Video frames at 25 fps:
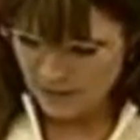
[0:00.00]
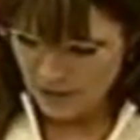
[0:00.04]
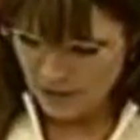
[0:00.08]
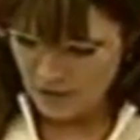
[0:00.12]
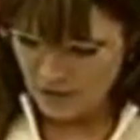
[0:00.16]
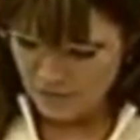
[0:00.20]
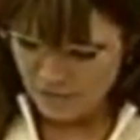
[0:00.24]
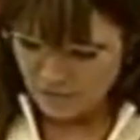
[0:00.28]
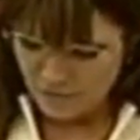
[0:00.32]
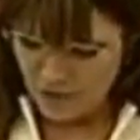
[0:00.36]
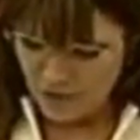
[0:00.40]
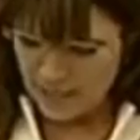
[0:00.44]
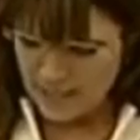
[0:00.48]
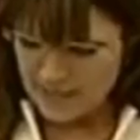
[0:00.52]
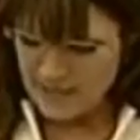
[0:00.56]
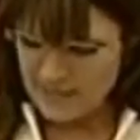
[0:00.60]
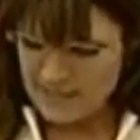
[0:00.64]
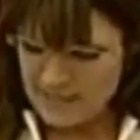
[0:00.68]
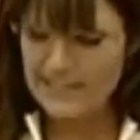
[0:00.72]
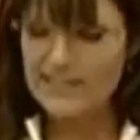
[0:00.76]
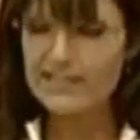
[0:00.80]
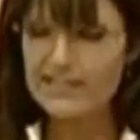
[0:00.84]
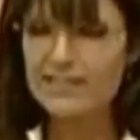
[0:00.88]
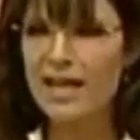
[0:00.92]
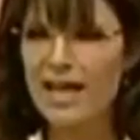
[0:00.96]
who freed
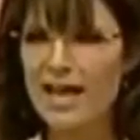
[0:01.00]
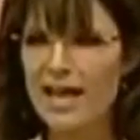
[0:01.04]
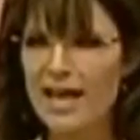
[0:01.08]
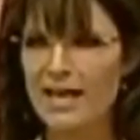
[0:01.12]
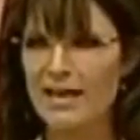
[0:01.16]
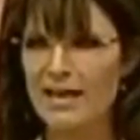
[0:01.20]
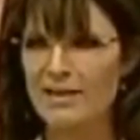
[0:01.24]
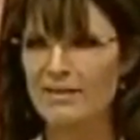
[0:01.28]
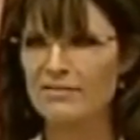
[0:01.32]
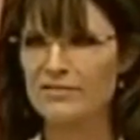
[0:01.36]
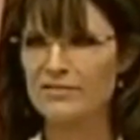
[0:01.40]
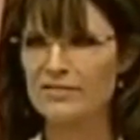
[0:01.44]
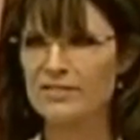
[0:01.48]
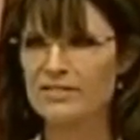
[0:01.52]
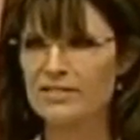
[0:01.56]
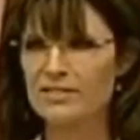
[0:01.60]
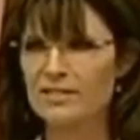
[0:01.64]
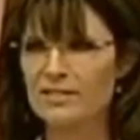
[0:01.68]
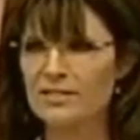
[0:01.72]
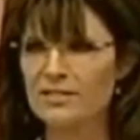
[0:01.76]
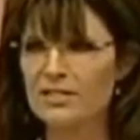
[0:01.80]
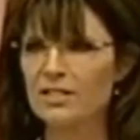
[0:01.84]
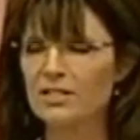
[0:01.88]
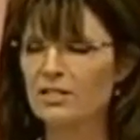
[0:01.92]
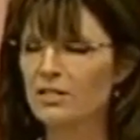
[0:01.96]
the slaves
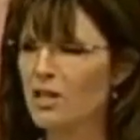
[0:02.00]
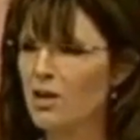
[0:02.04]
to